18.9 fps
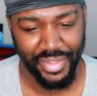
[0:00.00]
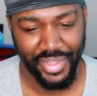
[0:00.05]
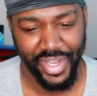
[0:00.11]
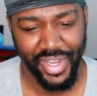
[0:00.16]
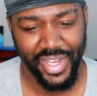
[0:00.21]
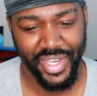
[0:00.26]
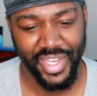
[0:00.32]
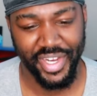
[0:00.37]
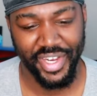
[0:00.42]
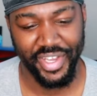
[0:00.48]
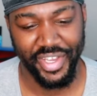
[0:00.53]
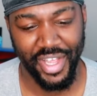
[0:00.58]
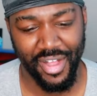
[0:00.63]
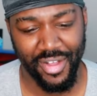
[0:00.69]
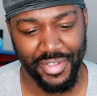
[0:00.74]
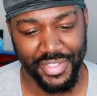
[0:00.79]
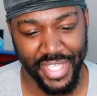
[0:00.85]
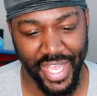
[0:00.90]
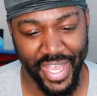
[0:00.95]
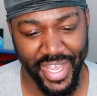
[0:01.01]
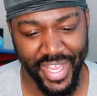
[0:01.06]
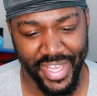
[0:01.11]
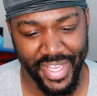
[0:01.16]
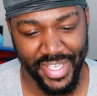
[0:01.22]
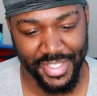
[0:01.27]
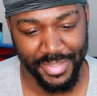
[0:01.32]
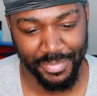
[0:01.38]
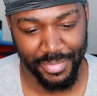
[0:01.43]
They are getting y'all's
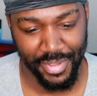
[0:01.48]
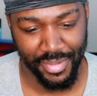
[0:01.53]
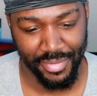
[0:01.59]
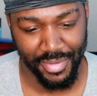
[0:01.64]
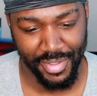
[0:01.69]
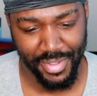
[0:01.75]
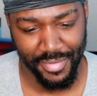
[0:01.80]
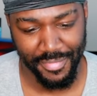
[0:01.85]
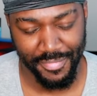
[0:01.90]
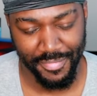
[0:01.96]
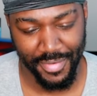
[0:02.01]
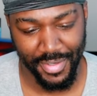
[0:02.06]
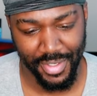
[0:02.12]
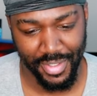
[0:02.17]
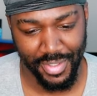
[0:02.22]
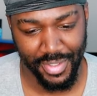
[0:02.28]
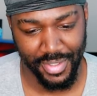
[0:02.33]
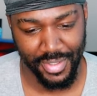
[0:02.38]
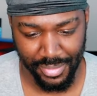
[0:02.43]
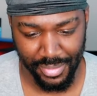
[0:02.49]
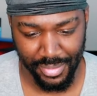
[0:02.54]
ass, bro. What the fuck?